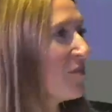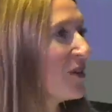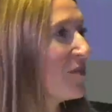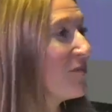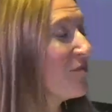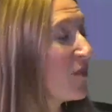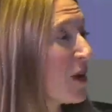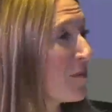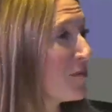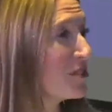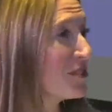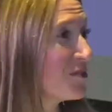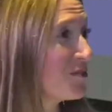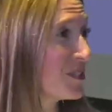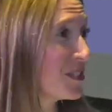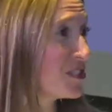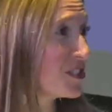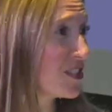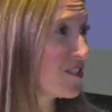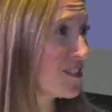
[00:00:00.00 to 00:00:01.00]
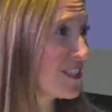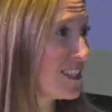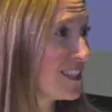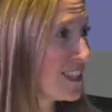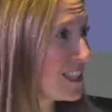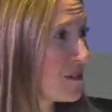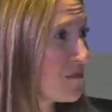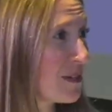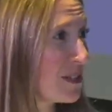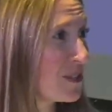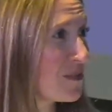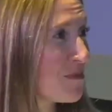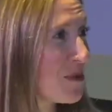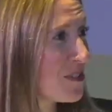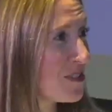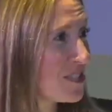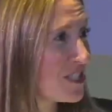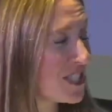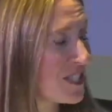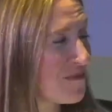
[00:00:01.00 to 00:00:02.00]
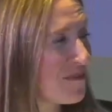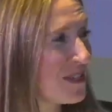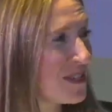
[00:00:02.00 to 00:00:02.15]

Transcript: Robert, do you want to share anything about the partnership?